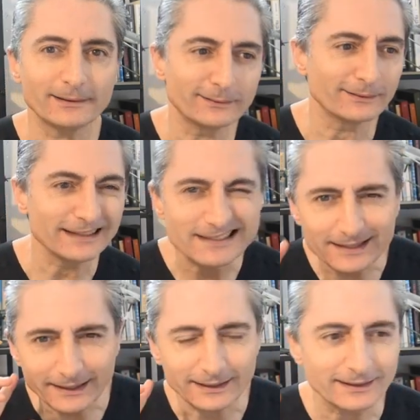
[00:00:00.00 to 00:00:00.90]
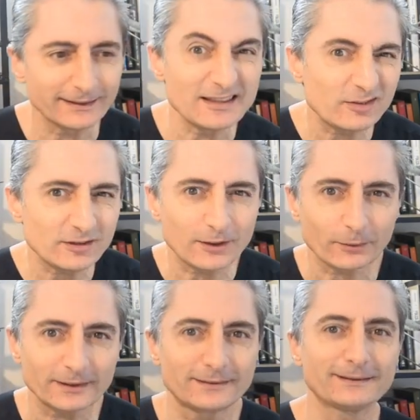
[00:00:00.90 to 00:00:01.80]
you know, listening in
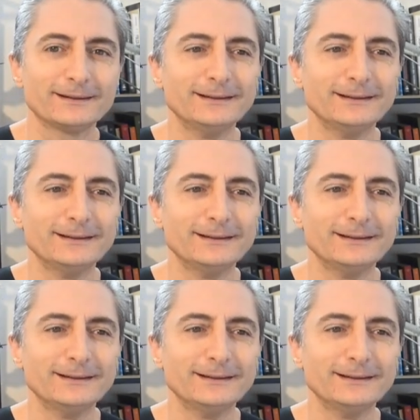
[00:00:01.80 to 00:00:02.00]
secret